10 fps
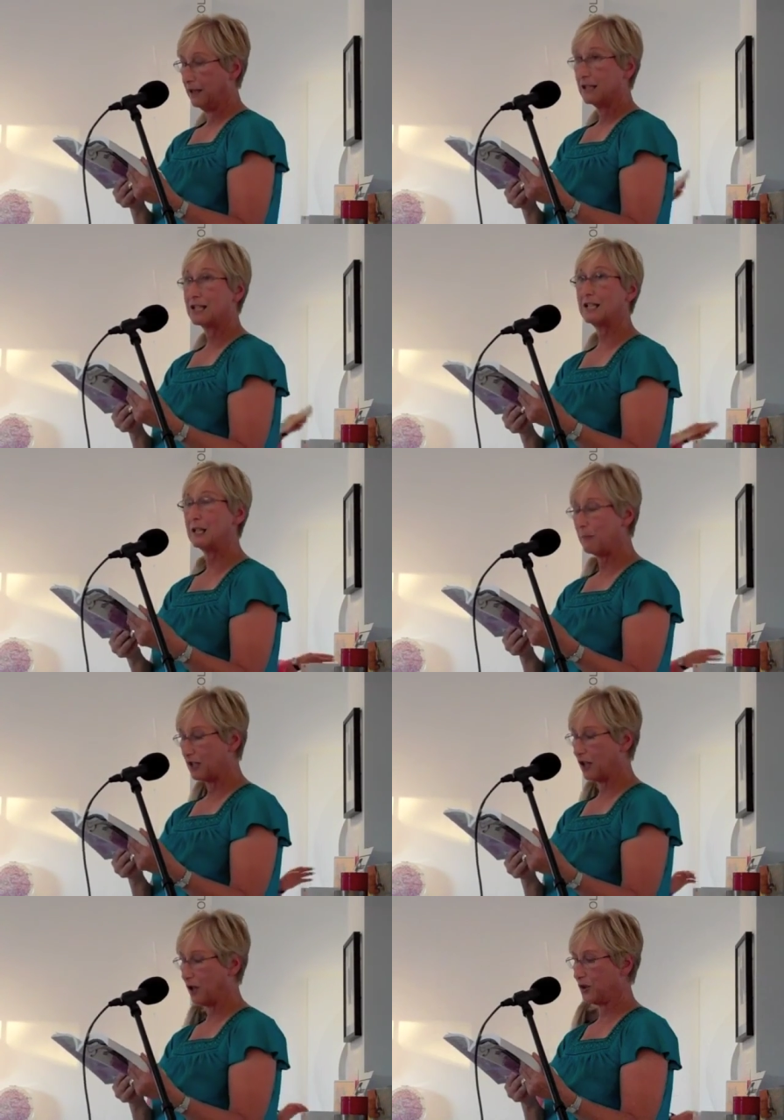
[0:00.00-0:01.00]
Cinnamon
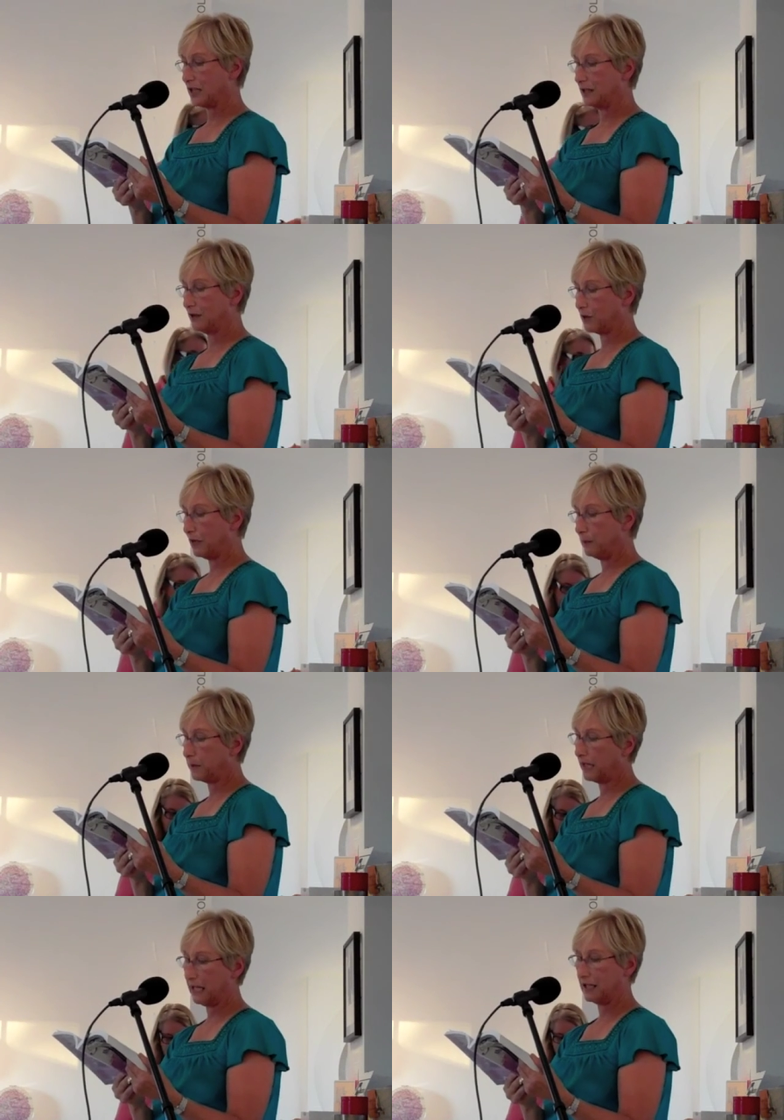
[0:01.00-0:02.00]
toast on little green
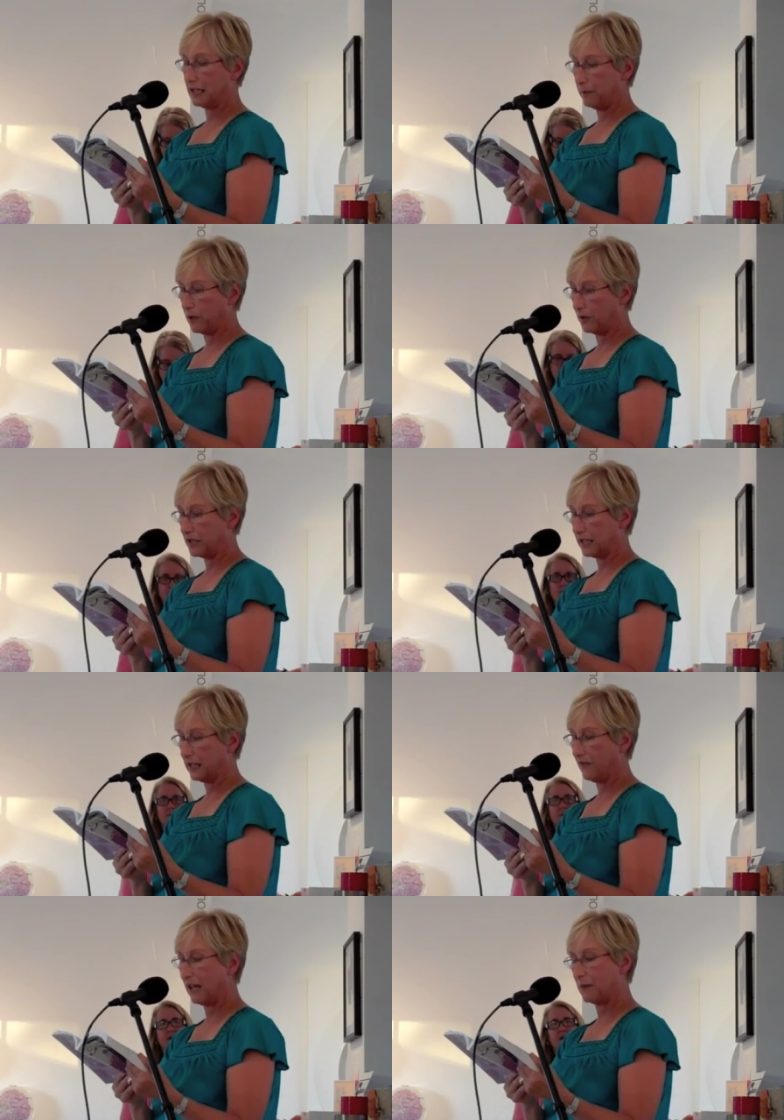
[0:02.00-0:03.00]
plates, they both
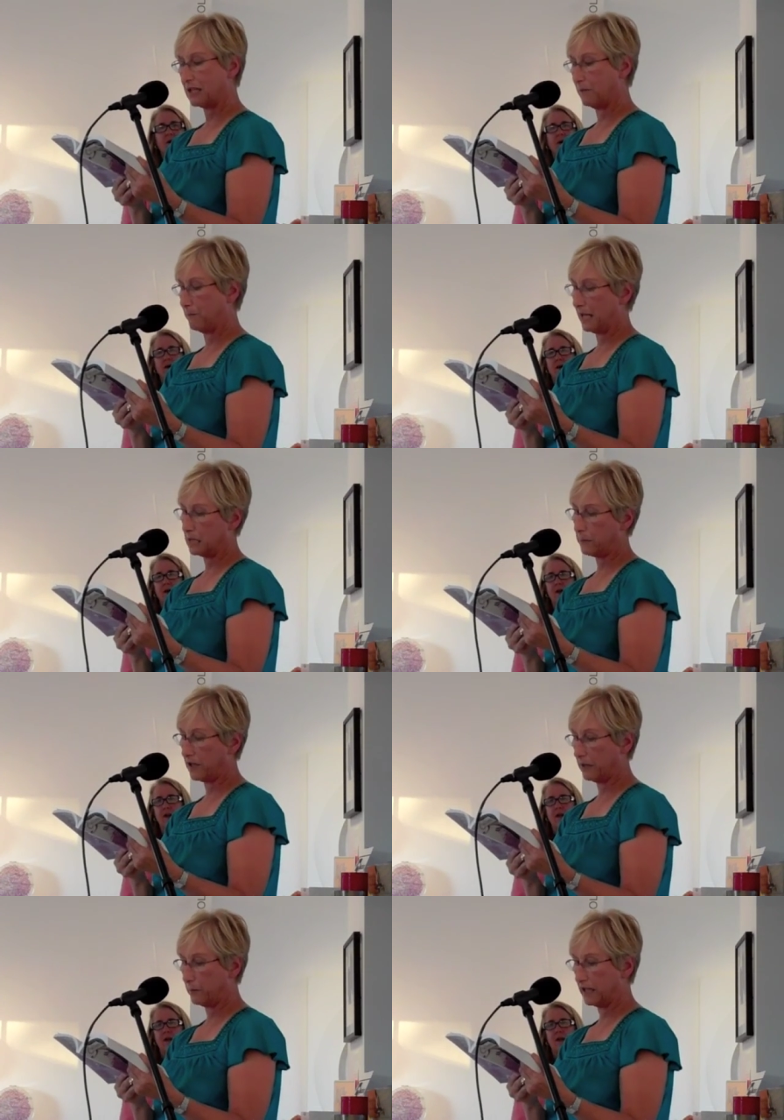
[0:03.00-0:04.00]
said. That was the best
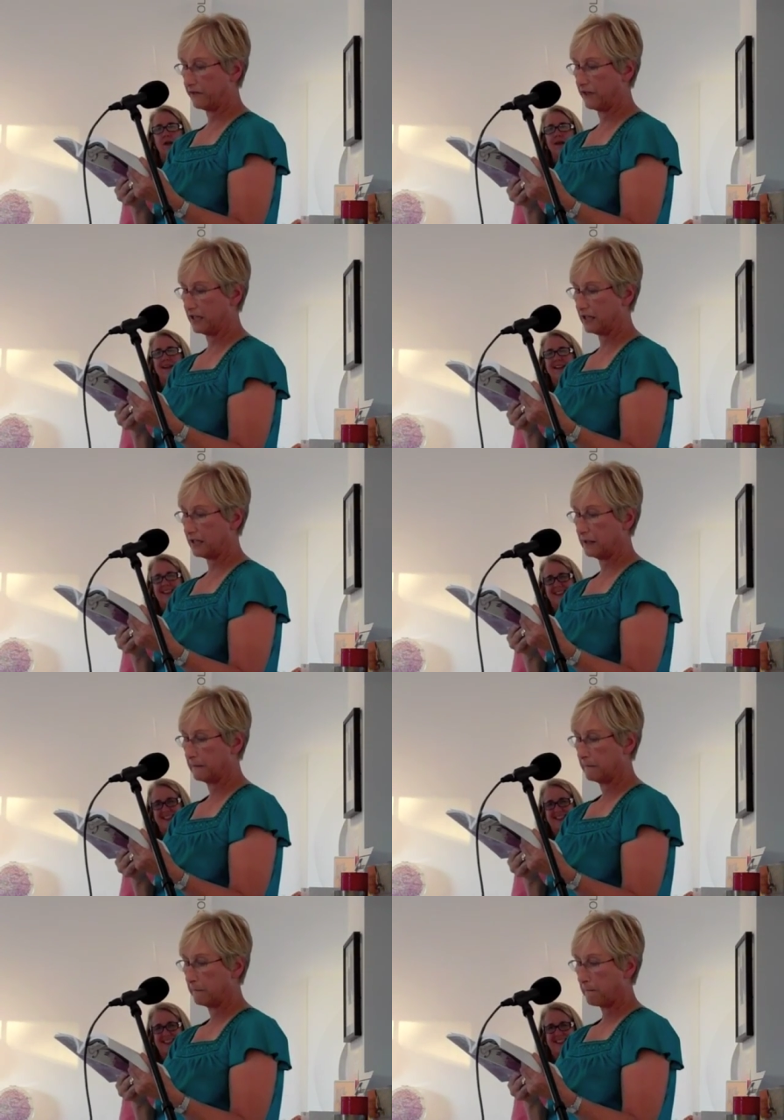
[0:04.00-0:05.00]
part of breakfast.
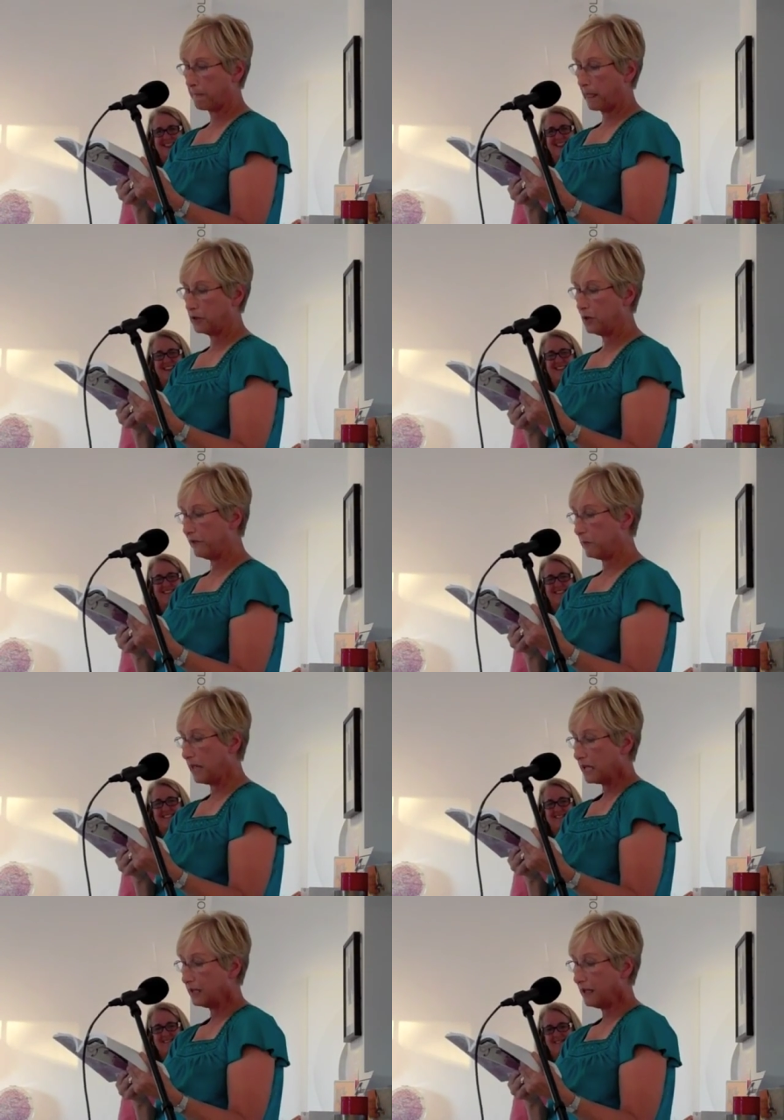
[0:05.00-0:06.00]
Do you ever
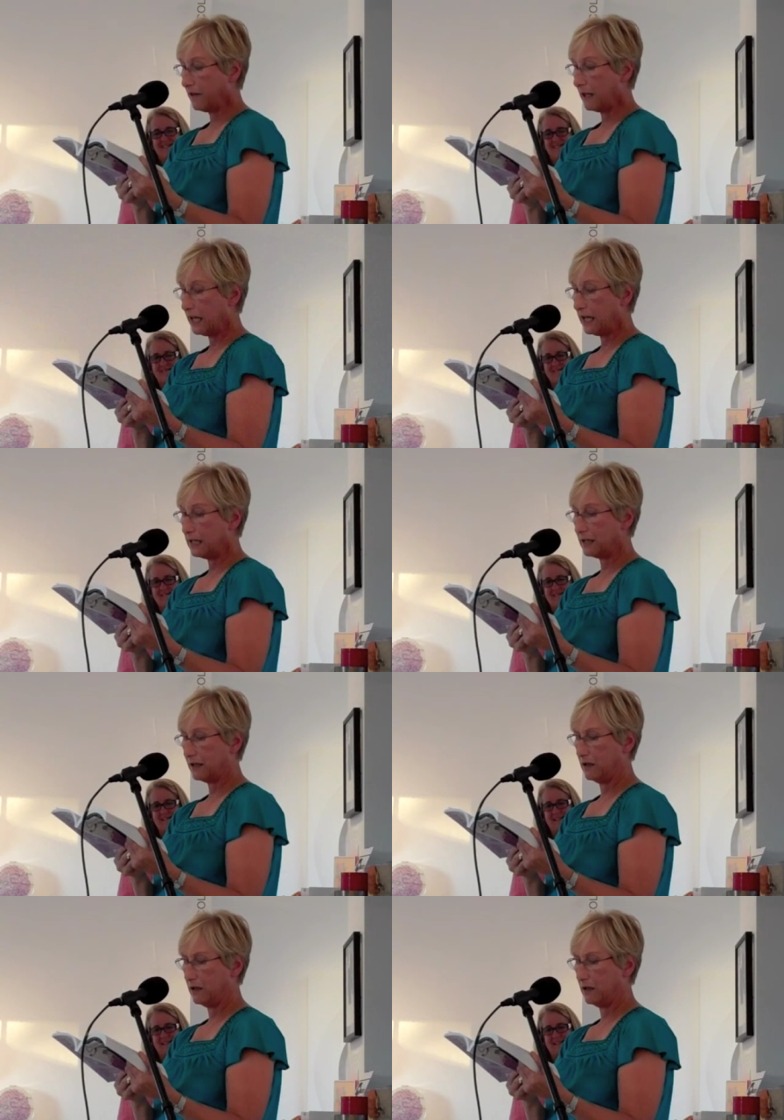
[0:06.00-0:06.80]
make it now, I asked.